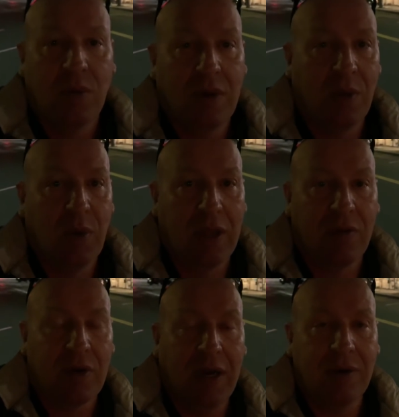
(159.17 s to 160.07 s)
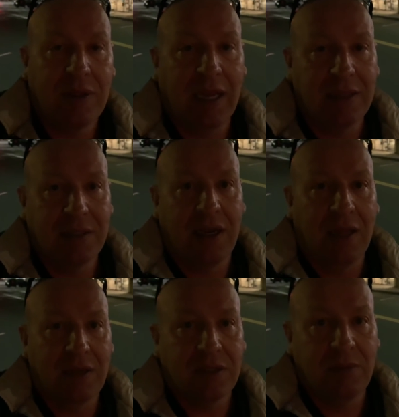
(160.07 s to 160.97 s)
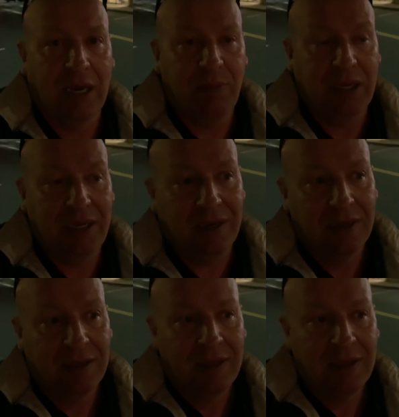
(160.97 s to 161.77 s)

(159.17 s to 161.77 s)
well over $100,000, in my opinion.